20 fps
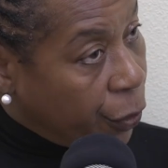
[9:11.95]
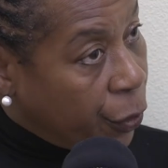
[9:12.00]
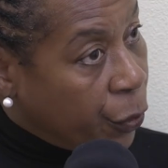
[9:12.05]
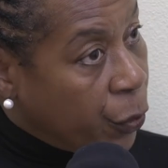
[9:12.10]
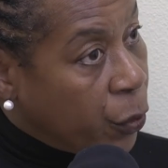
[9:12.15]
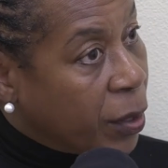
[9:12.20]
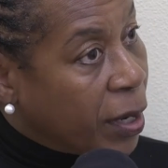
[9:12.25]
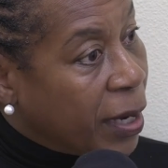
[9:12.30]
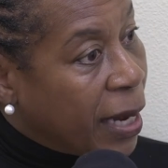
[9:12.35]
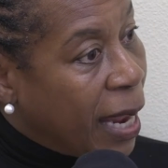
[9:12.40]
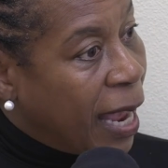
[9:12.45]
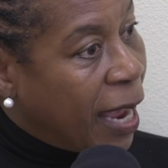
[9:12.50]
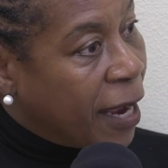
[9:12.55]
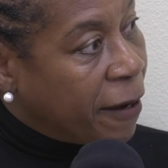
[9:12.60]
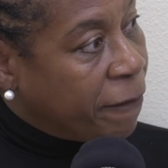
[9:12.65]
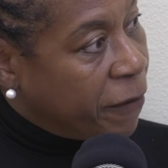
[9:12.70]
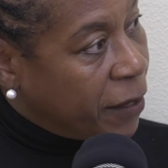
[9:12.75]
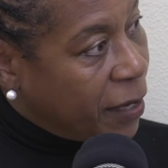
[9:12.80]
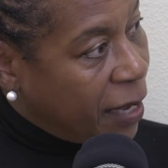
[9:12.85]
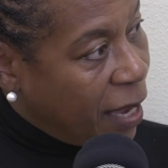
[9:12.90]
who can
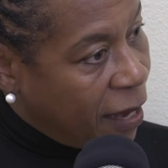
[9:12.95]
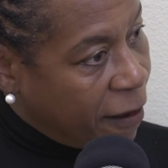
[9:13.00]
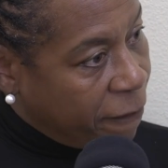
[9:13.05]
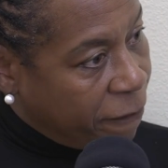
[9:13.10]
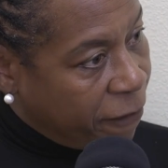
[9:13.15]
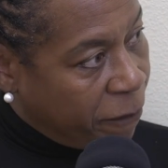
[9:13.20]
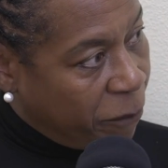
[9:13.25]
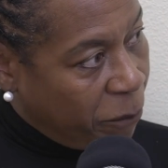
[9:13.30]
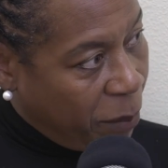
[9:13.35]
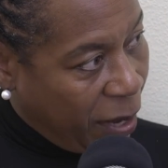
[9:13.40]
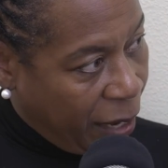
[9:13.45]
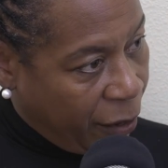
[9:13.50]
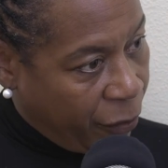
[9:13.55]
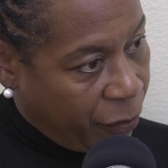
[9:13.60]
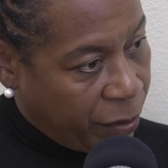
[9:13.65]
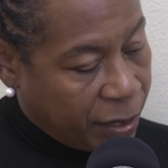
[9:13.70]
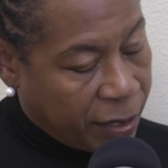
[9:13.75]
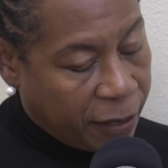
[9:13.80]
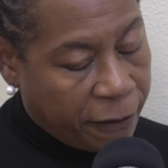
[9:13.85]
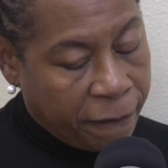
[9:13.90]
advocate for
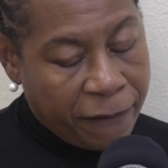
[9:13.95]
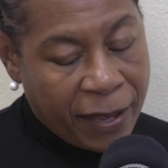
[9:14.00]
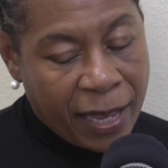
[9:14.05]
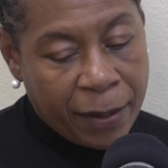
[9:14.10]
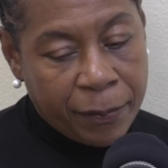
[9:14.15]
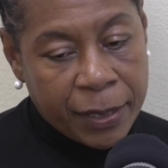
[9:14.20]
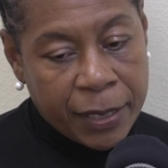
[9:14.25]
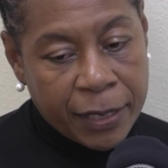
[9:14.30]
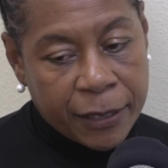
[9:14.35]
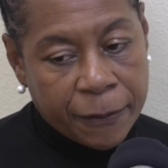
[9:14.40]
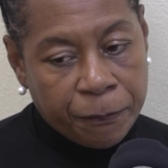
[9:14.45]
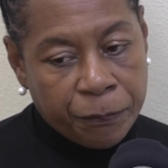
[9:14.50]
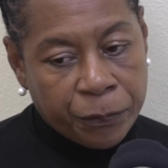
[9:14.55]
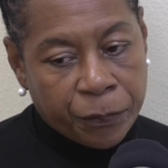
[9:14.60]
parents and families.